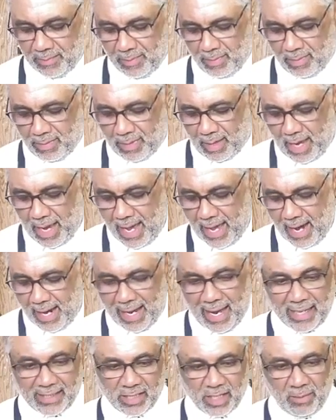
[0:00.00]
And I
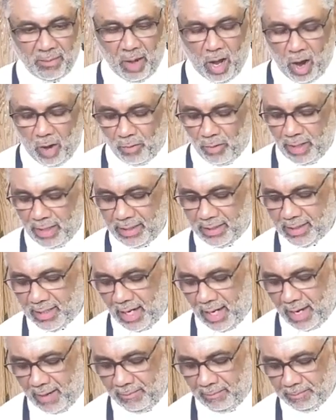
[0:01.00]
got some already
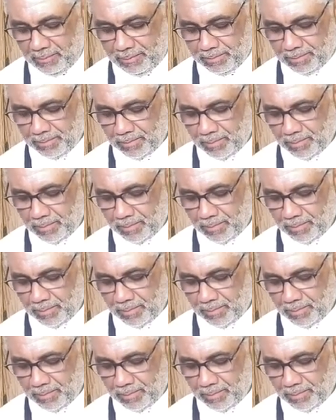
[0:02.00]
done.